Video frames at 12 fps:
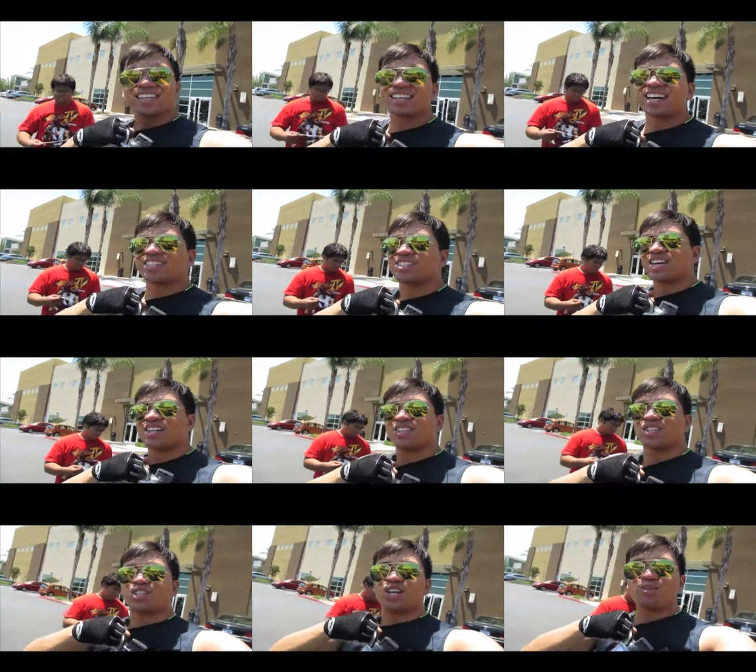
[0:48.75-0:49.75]
got done at
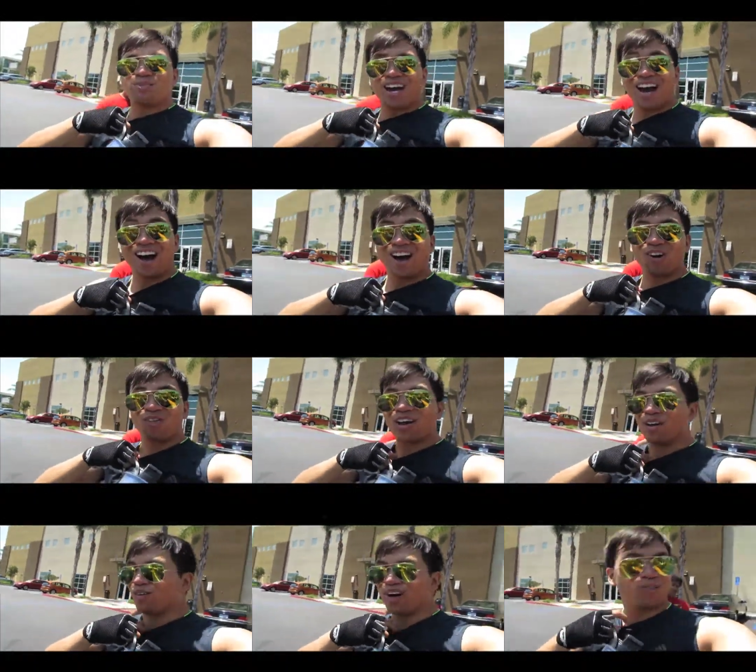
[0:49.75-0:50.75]
the gym. Oh,
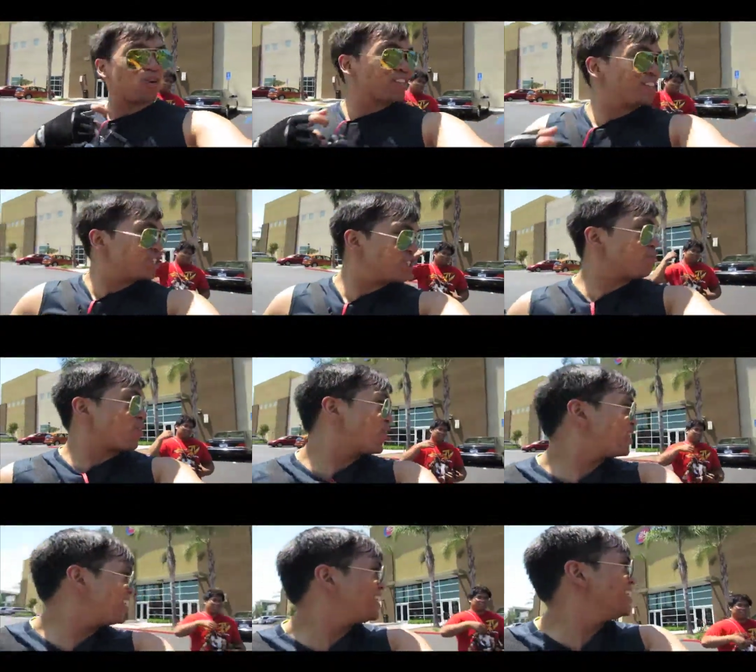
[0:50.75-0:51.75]
wait, what? We're at the gym
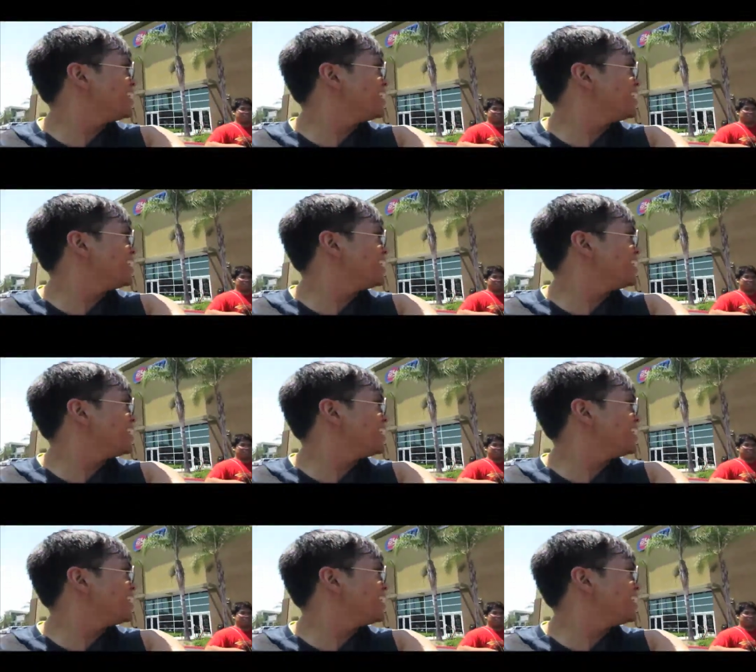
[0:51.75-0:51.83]
early?